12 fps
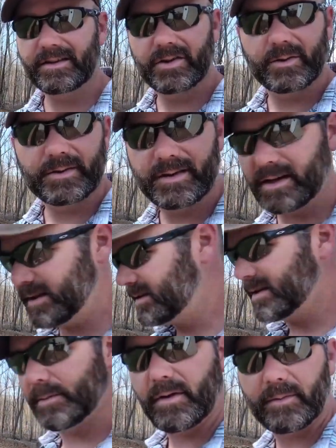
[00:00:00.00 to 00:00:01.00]
2 seeds,
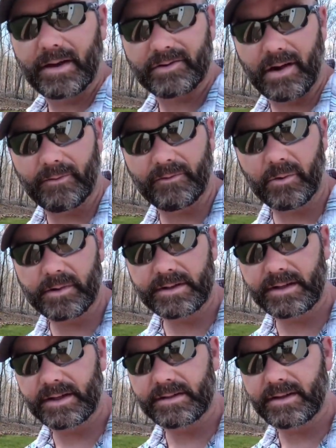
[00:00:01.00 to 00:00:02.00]
some of them I dropped 4
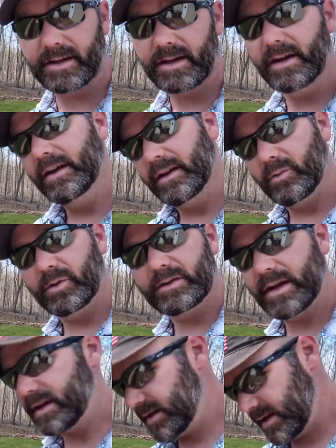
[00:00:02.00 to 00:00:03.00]
seeds in, and we'll
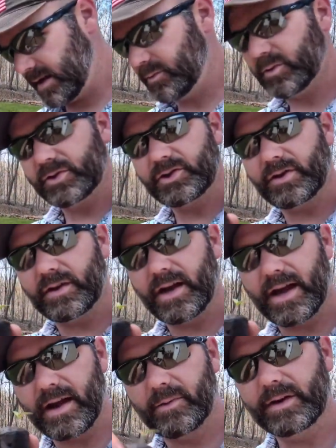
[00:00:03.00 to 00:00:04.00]
take you down, we'll show you
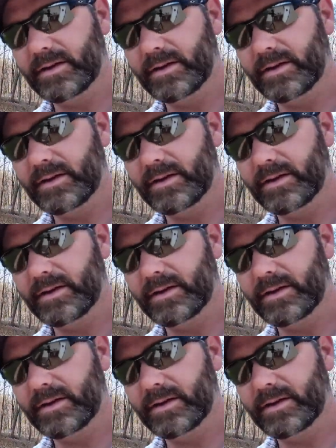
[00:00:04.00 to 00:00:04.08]
how we